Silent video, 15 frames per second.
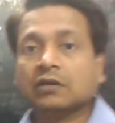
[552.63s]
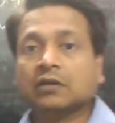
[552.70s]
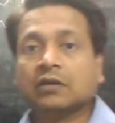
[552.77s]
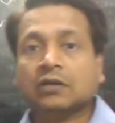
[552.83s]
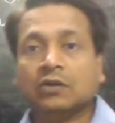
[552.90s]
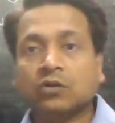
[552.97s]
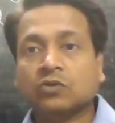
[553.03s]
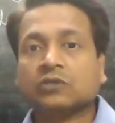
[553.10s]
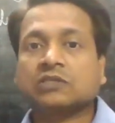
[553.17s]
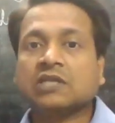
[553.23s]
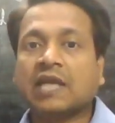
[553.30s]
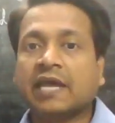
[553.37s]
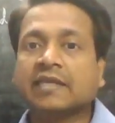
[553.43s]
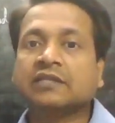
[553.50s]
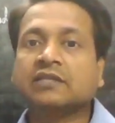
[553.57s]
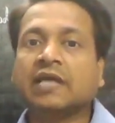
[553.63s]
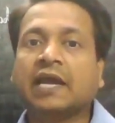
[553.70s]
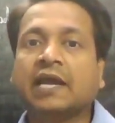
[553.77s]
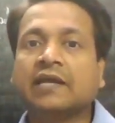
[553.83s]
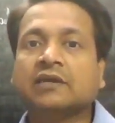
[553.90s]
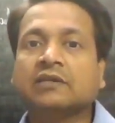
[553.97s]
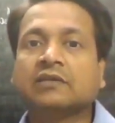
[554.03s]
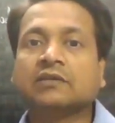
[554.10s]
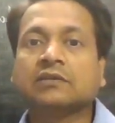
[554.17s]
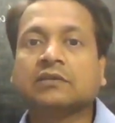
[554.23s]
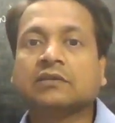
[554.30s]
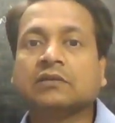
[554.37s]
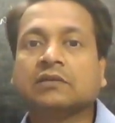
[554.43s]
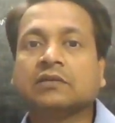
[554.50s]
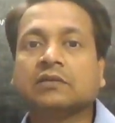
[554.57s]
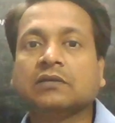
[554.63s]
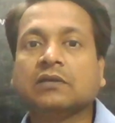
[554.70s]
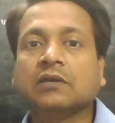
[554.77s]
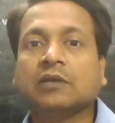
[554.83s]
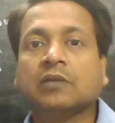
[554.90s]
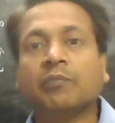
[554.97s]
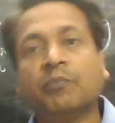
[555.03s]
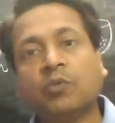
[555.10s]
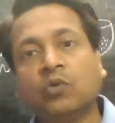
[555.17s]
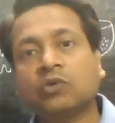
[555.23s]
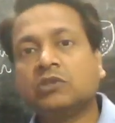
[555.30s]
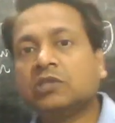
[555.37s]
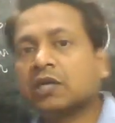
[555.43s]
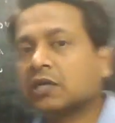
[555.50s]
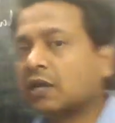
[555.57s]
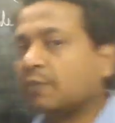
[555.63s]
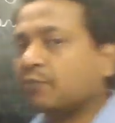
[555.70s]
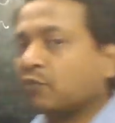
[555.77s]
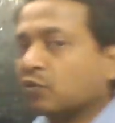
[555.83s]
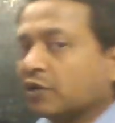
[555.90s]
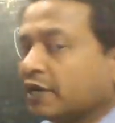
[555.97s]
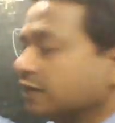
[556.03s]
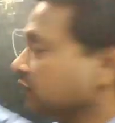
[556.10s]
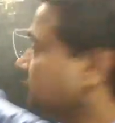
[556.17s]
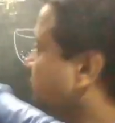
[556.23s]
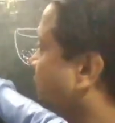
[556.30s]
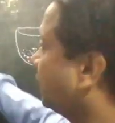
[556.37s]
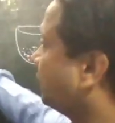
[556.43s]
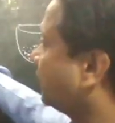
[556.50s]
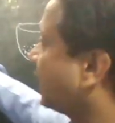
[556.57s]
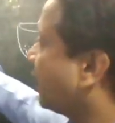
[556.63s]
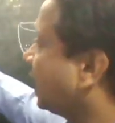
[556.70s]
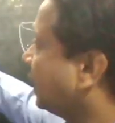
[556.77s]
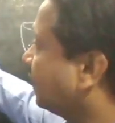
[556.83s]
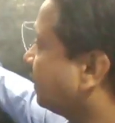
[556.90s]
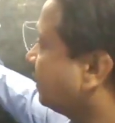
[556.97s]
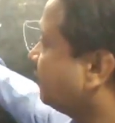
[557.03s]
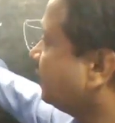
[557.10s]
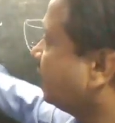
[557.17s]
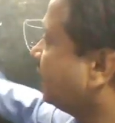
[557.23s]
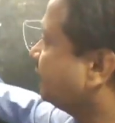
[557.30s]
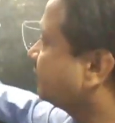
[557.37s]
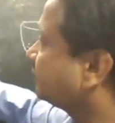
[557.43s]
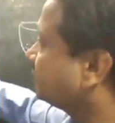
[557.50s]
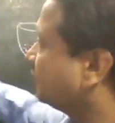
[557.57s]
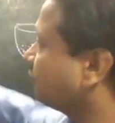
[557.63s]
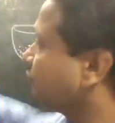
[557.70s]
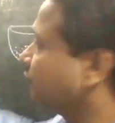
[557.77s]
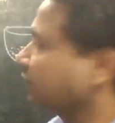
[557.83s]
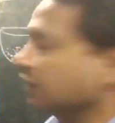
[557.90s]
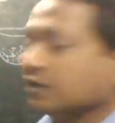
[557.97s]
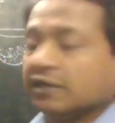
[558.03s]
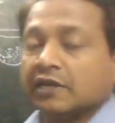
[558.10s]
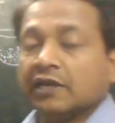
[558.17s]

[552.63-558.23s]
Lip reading: looks like that. Both the components, that iron and sulfur,